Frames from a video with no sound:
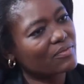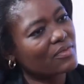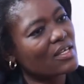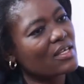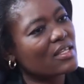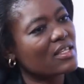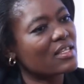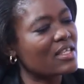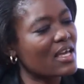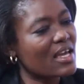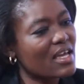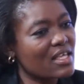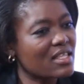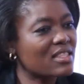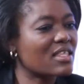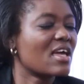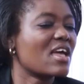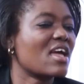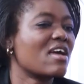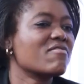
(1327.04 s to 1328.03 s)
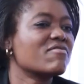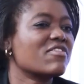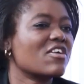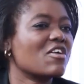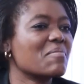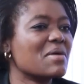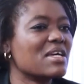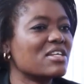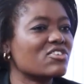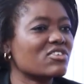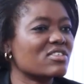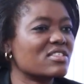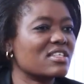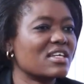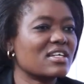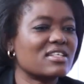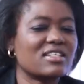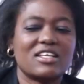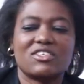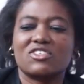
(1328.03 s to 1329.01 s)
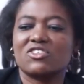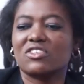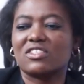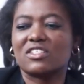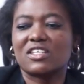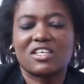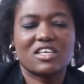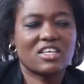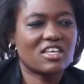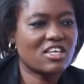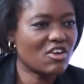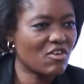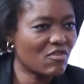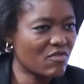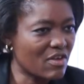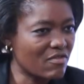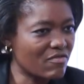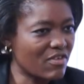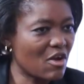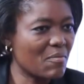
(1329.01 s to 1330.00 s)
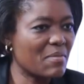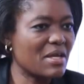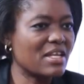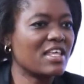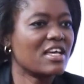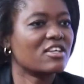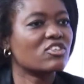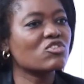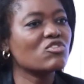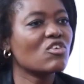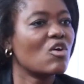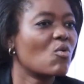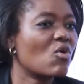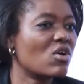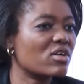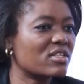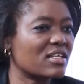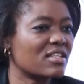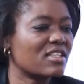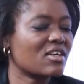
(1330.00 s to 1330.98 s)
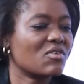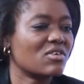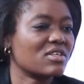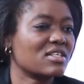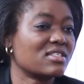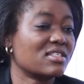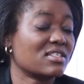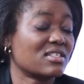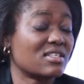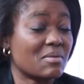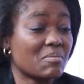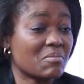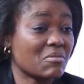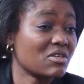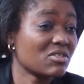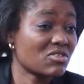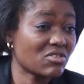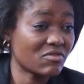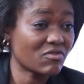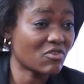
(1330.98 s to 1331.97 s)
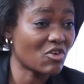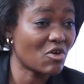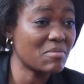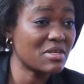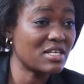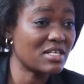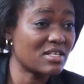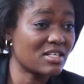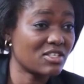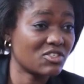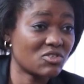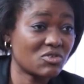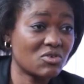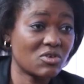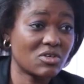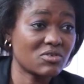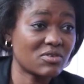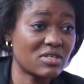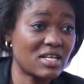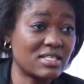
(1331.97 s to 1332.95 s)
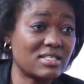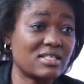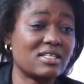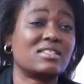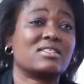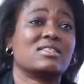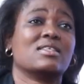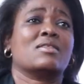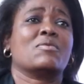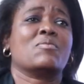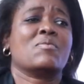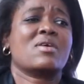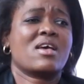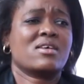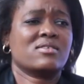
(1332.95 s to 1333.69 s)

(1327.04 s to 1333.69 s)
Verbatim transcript: the environmental sector is not taking care of the environment, there's no water. The water sector, most of communities you go to, that we